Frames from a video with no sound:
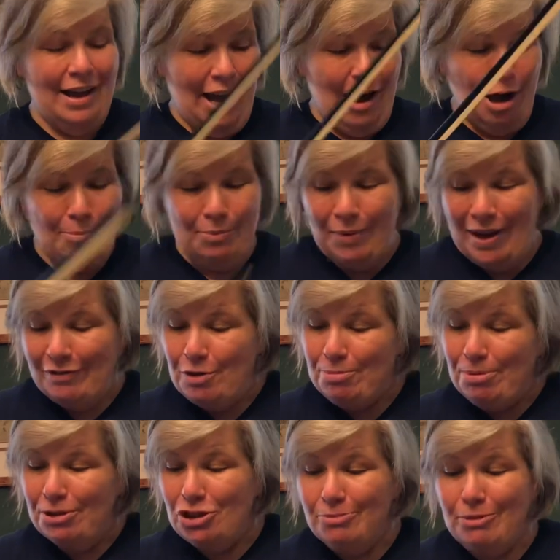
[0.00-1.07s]
If you
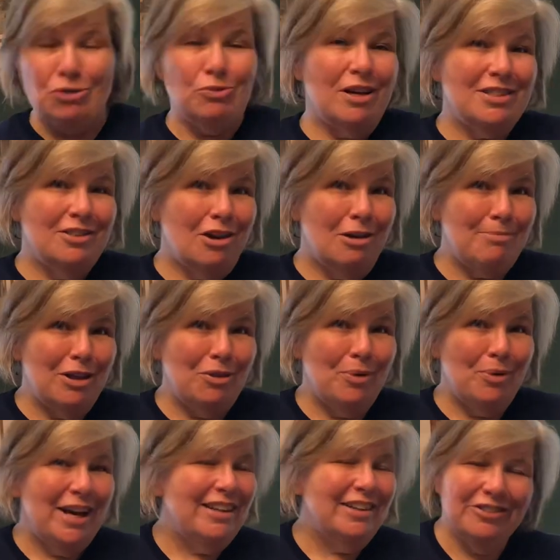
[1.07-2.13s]
put too much rosin on, by the
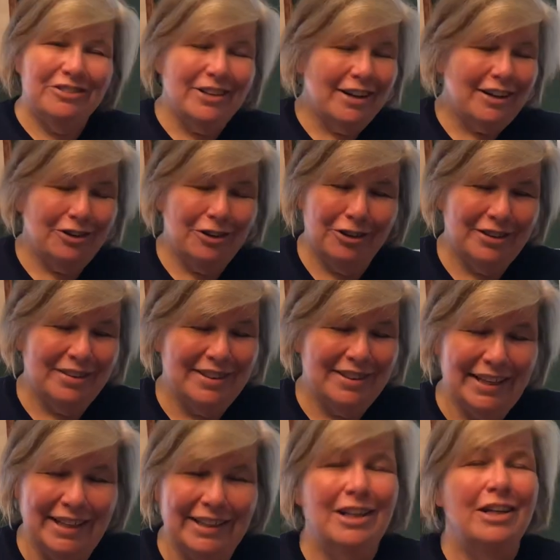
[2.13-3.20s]
way, you're not going to hurt a
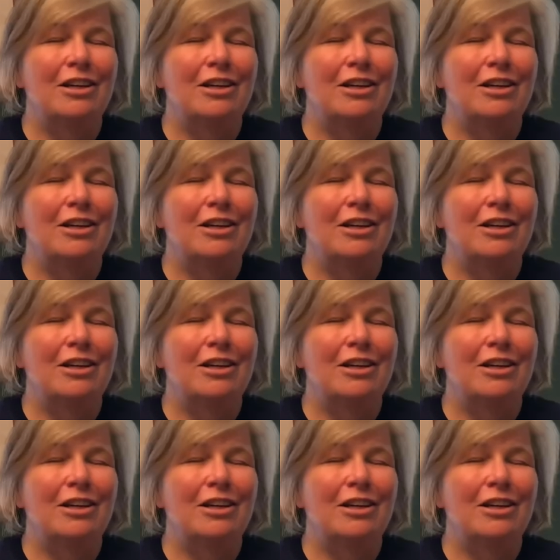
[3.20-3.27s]
thing.